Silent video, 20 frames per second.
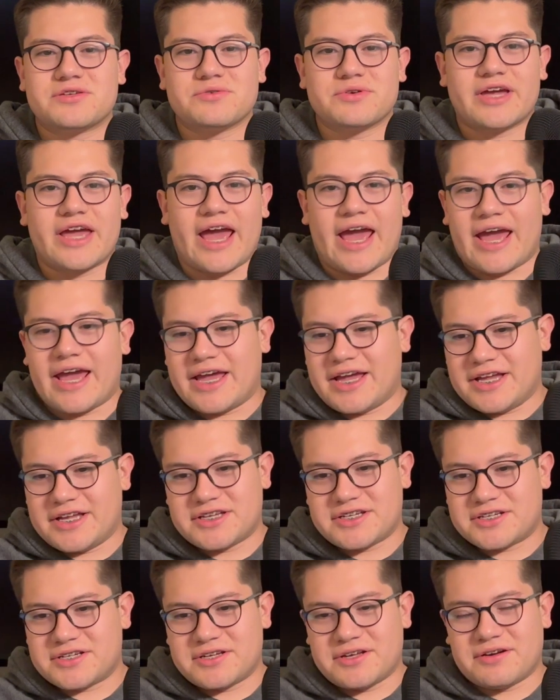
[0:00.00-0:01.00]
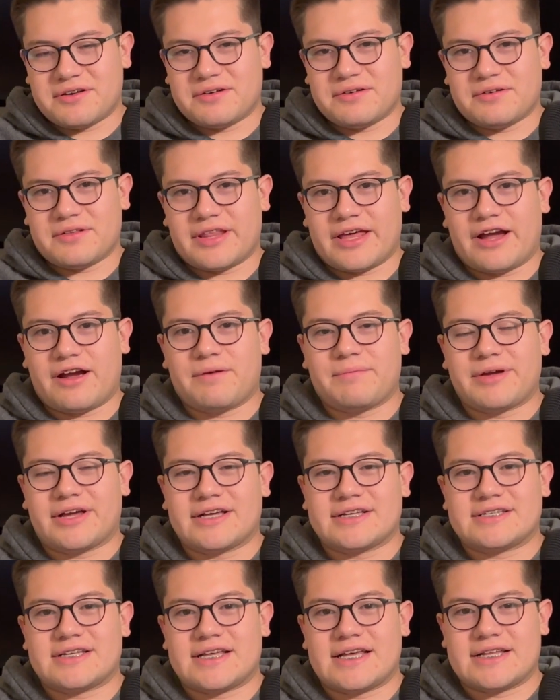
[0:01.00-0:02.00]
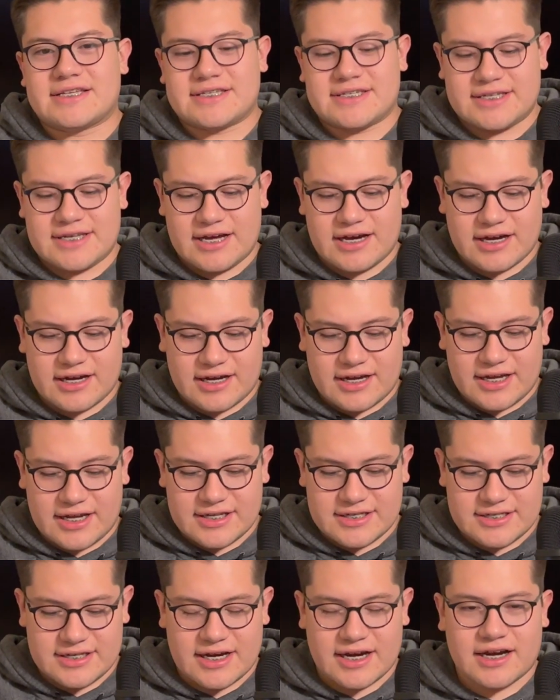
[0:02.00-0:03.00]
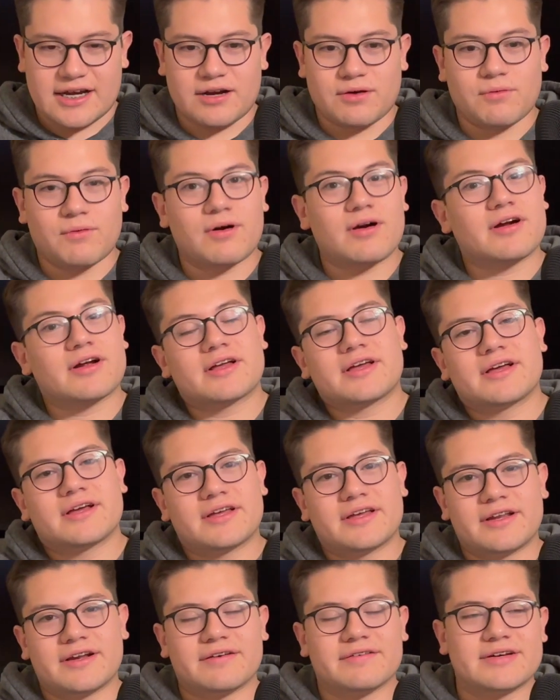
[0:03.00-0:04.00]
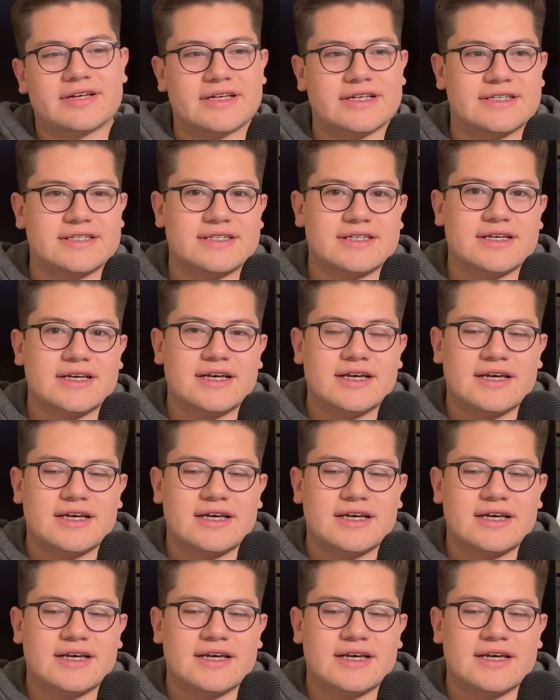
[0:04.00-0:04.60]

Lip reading: gauge, you know, there, because it's not gonna work. You know, it's